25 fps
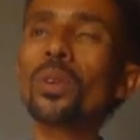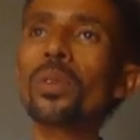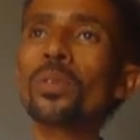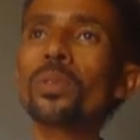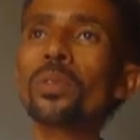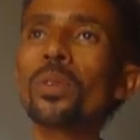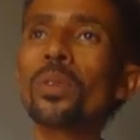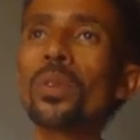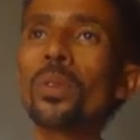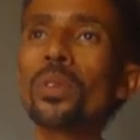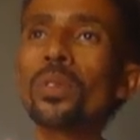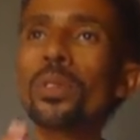
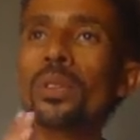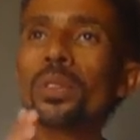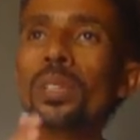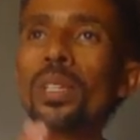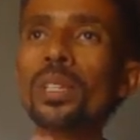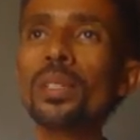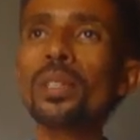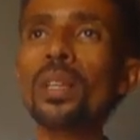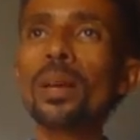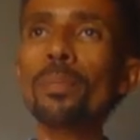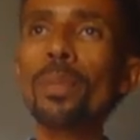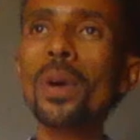For
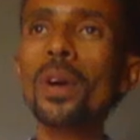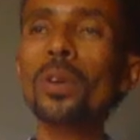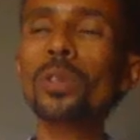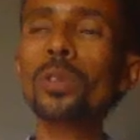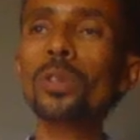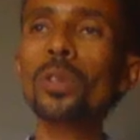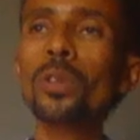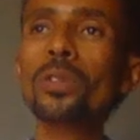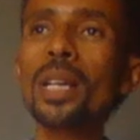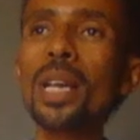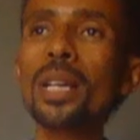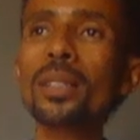this amount
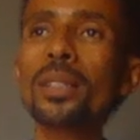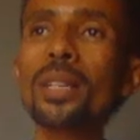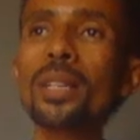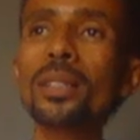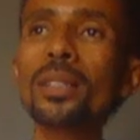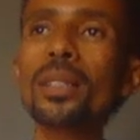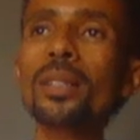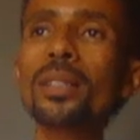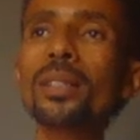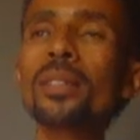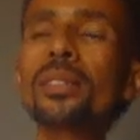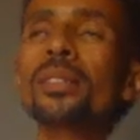of data
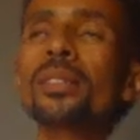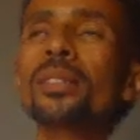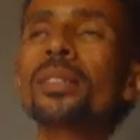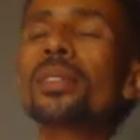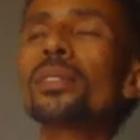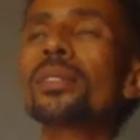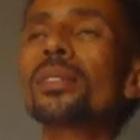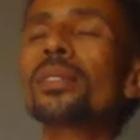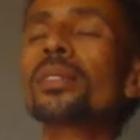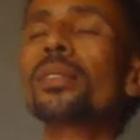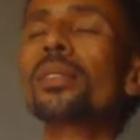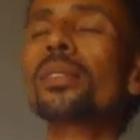sets,
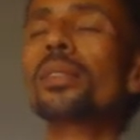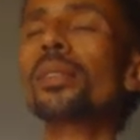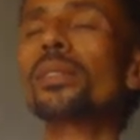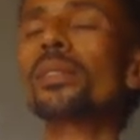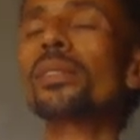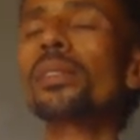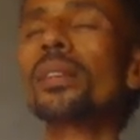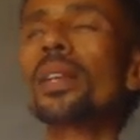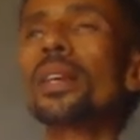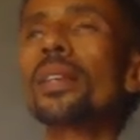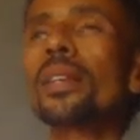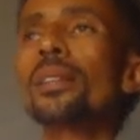this
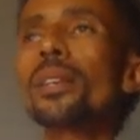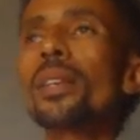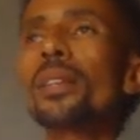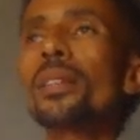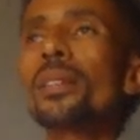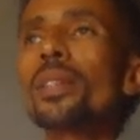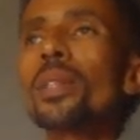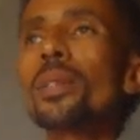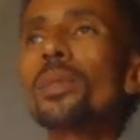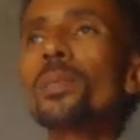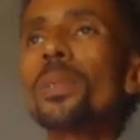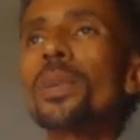train
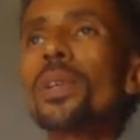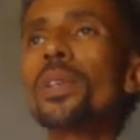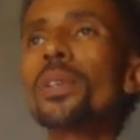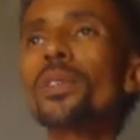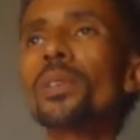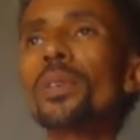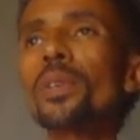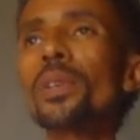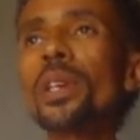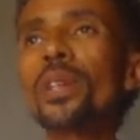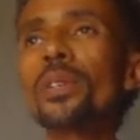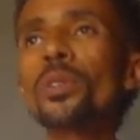test
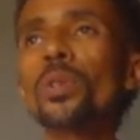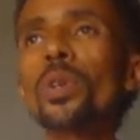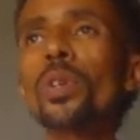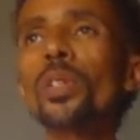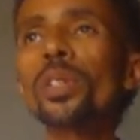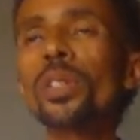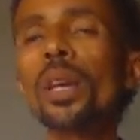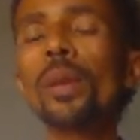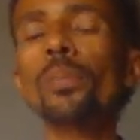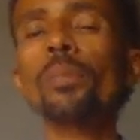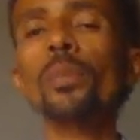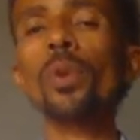split ratio
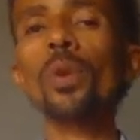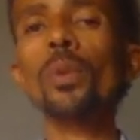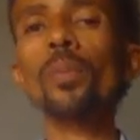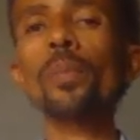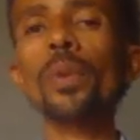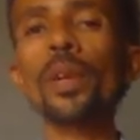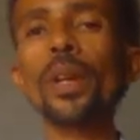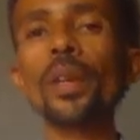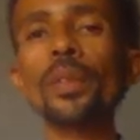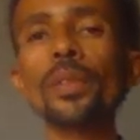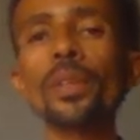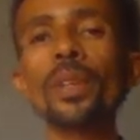is
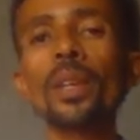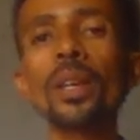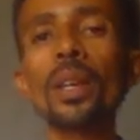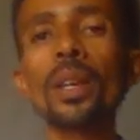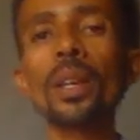appropriate.